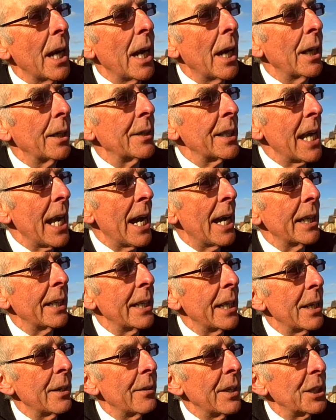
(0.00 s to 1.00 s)
and the
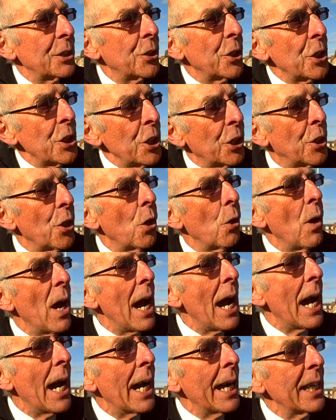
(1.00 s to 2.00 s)
idea is that you go
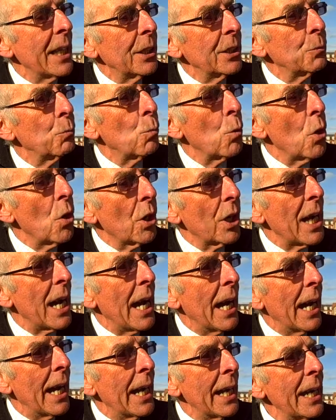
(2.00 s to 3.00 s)
high, you walk
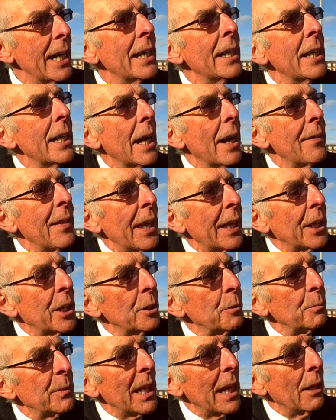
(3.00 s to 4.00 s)
high and then
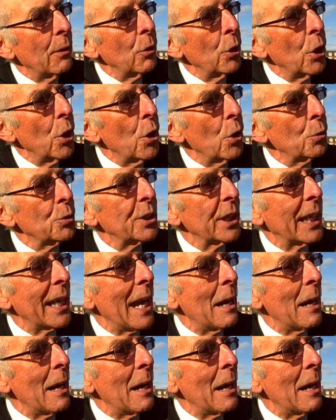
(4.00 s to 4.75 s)
come down low to